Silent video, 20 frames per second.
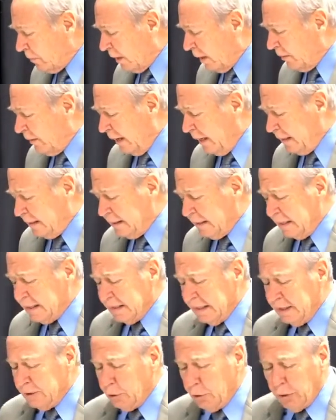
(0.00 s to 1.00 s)
that he says,
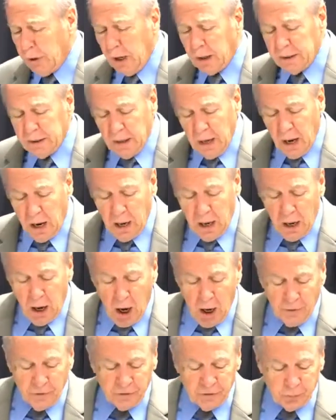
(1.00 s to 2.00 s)
in your
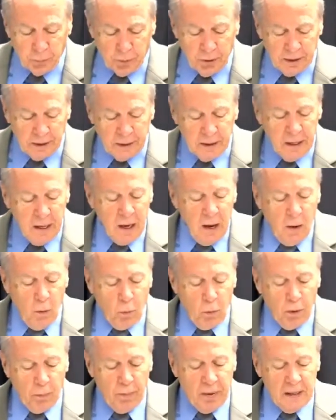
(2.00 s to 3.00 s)
offspring
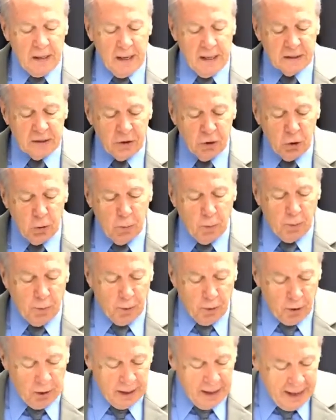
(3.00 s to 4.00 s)
will be as
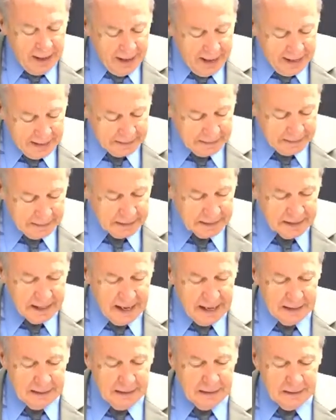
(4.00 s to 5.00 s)
numerable as the
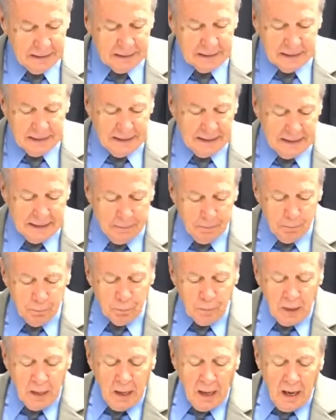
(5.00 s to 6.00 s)
sand of the sea.
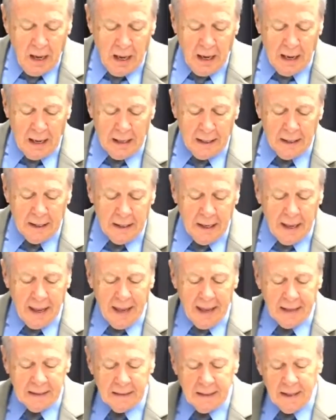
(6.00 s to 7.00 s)

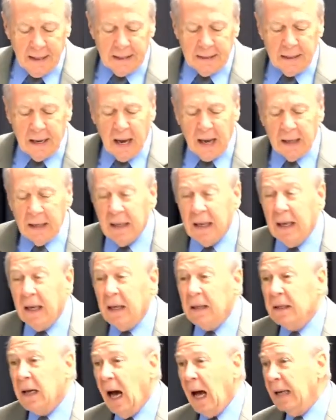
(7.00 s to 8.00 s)
And then
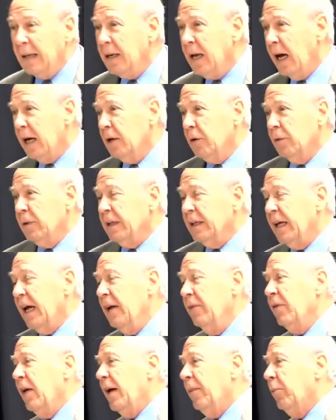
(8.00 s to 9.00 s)
God not only
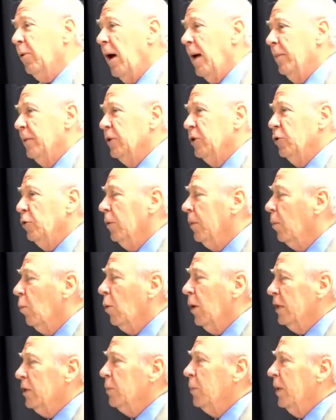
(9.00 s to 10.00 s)
gave that promise to him
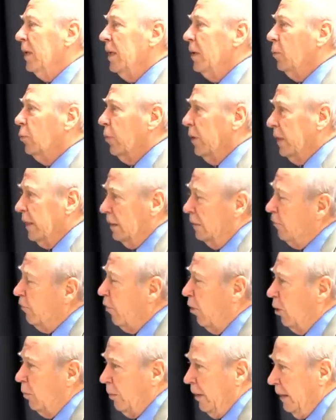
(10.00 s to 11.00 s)
once, but he
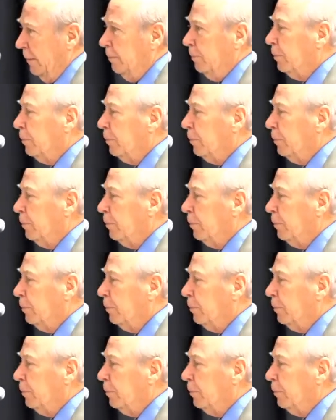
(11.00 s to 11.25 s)
reconfirmed it.